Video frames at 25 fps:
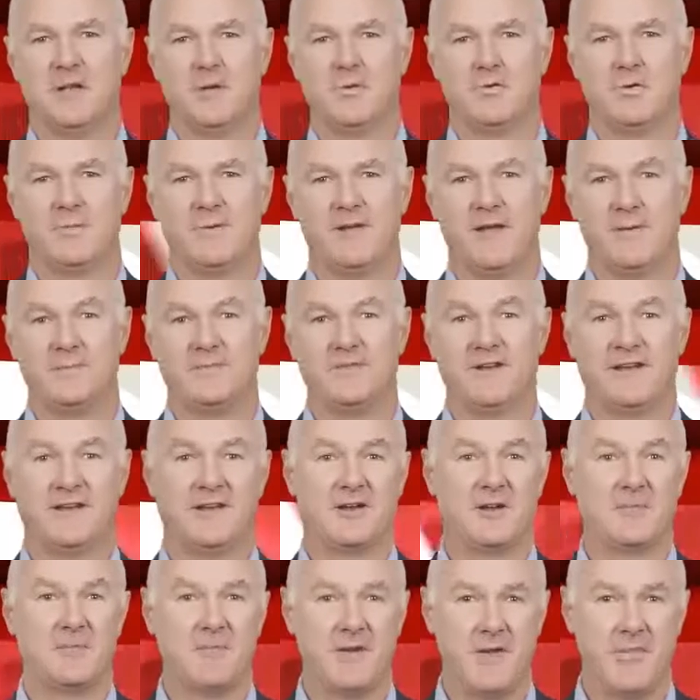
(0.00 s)
We'll be
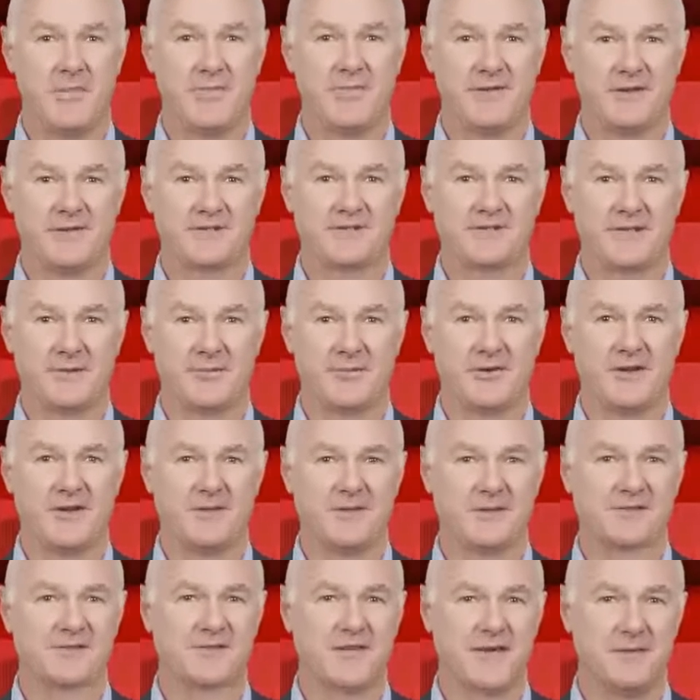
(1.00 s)
updating our monthly summary
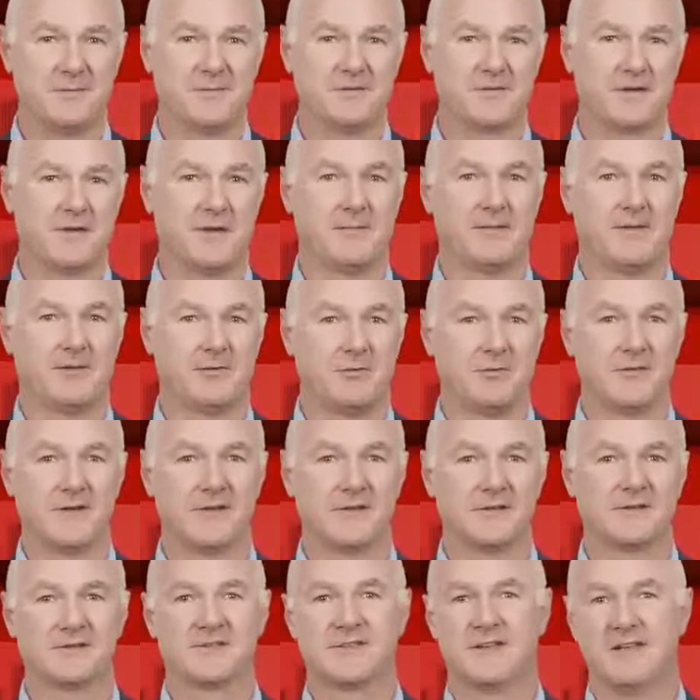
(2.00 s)
at the same time in
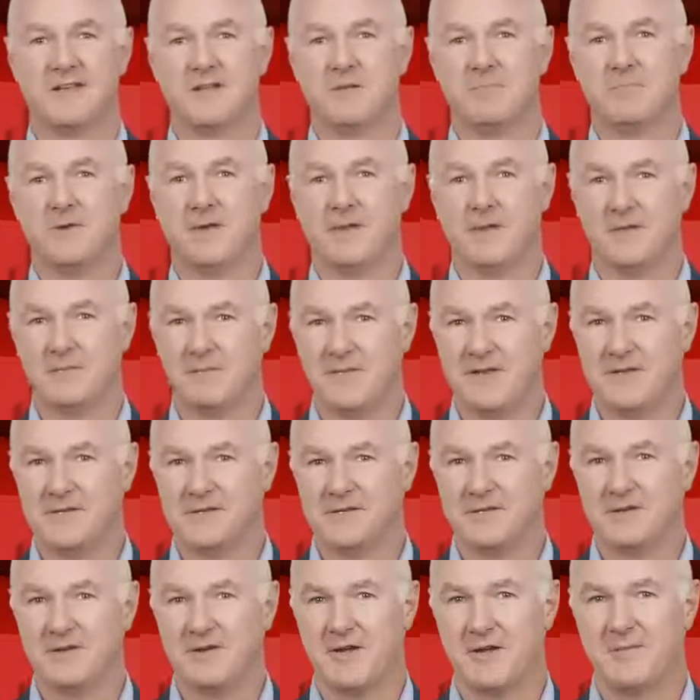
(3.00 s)
August, but in the
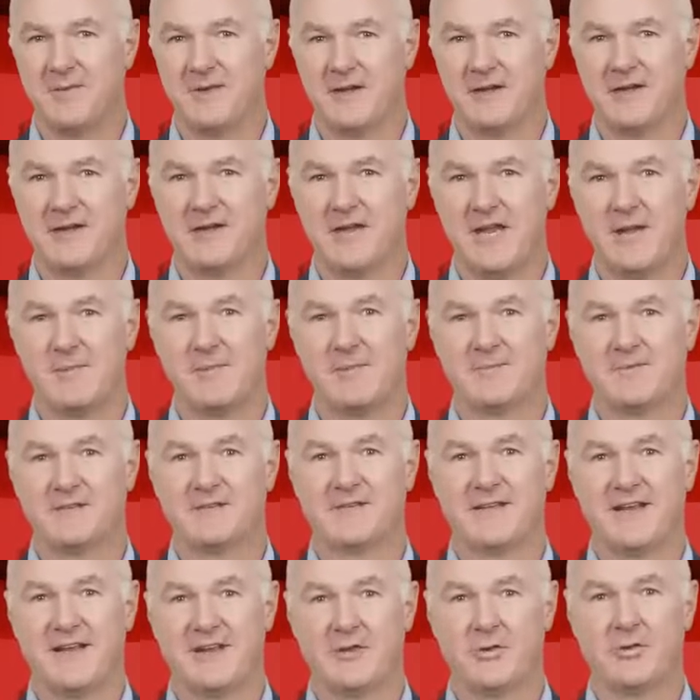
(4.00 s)
meantime, you can keep up
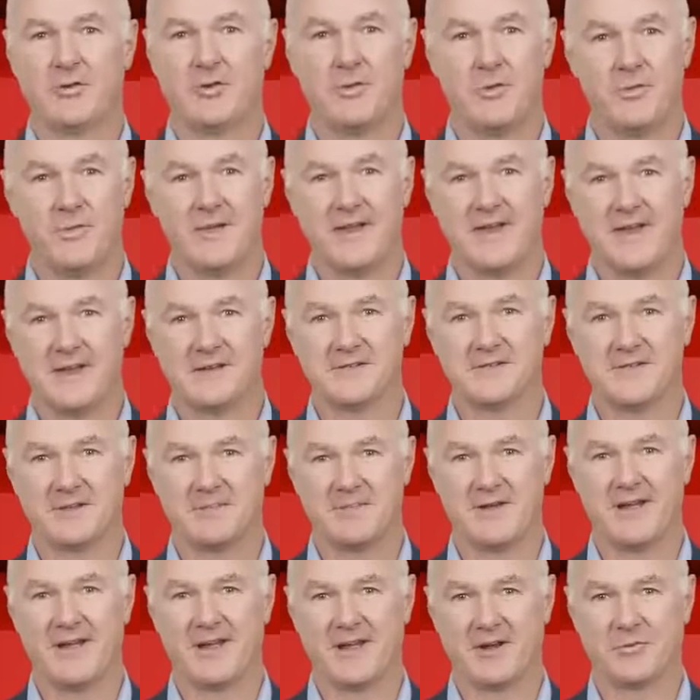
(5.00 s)
to date on all the housing
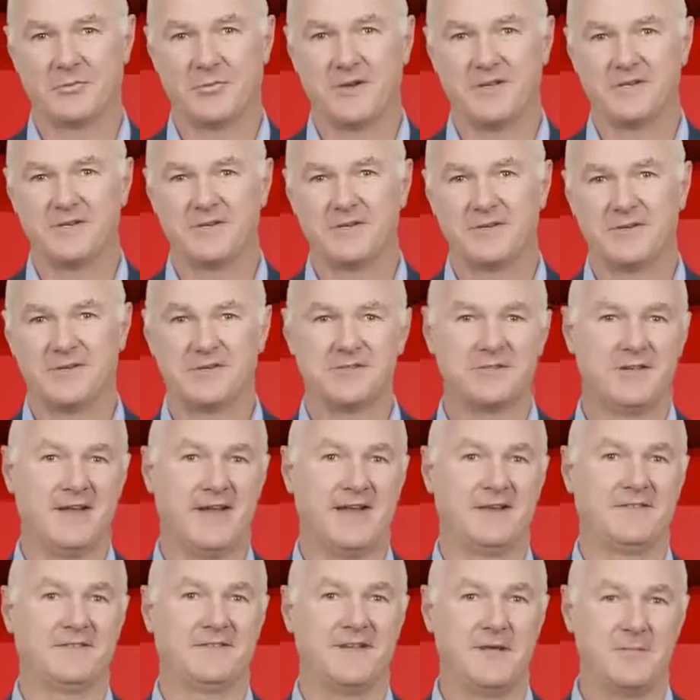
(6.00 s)
market research
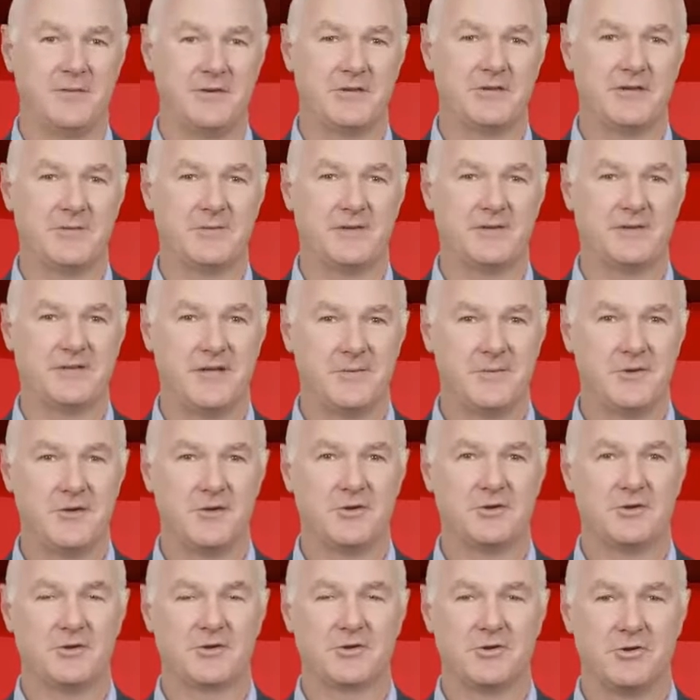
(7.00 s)
at
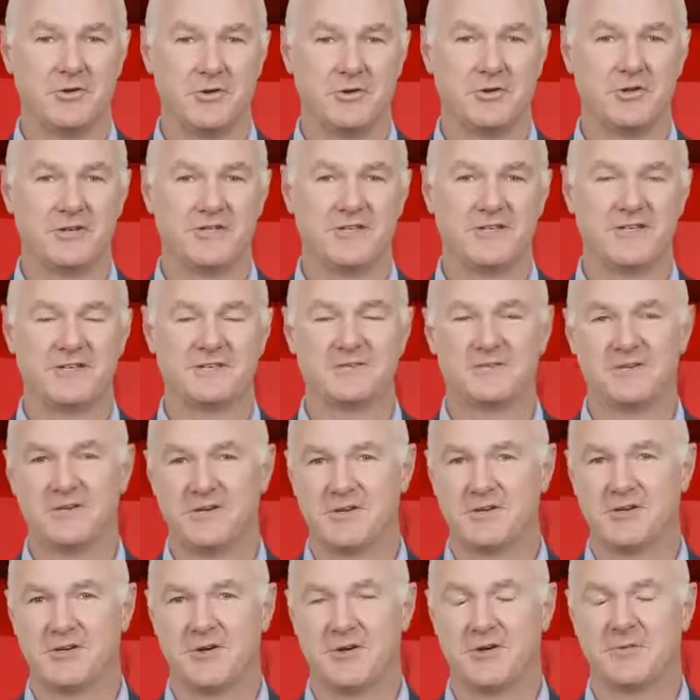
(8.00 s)

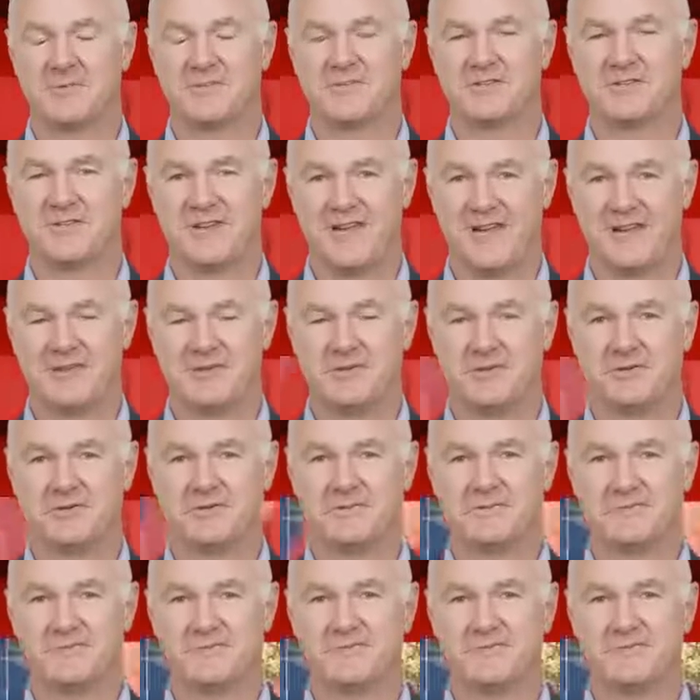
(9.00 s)
www.corelogic.com.au.